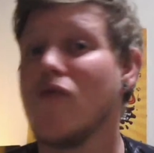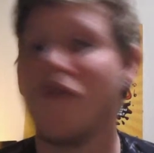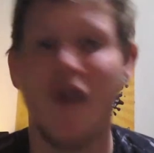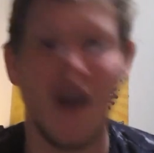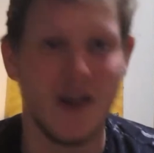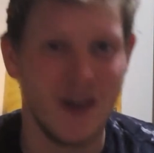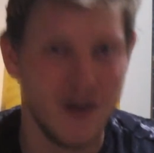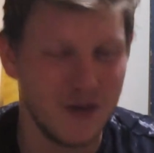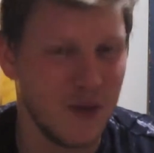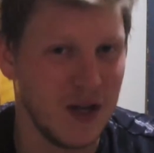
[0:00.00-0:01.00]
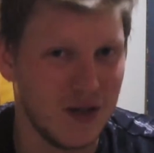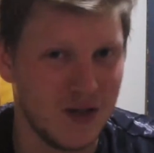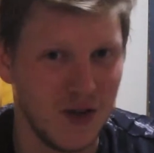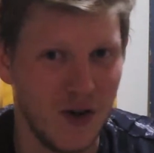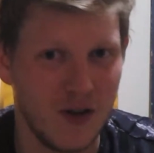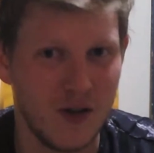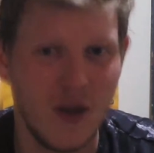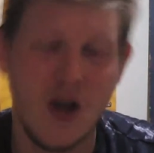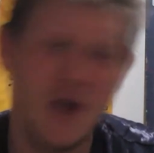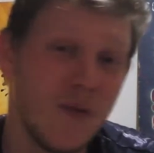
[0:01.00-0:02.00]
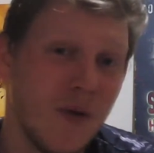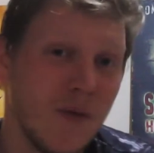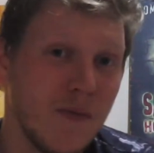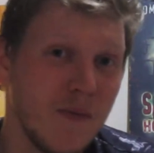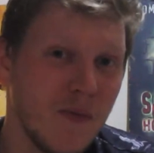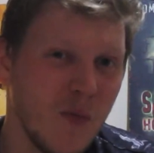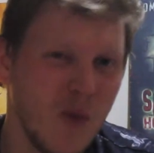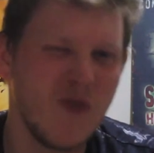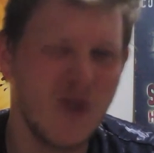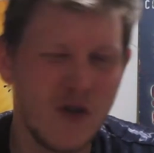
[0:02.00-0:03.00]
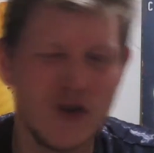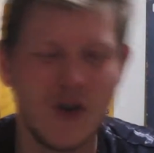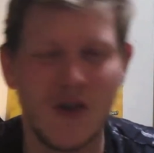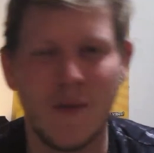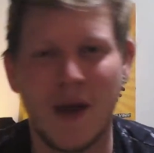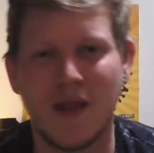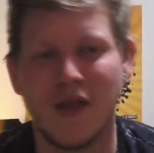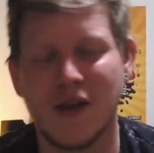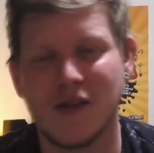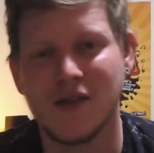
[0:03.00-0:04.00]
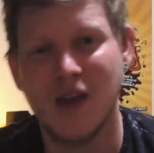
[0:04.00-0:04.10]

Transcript: ride that's been installed, but we've touched on the main things.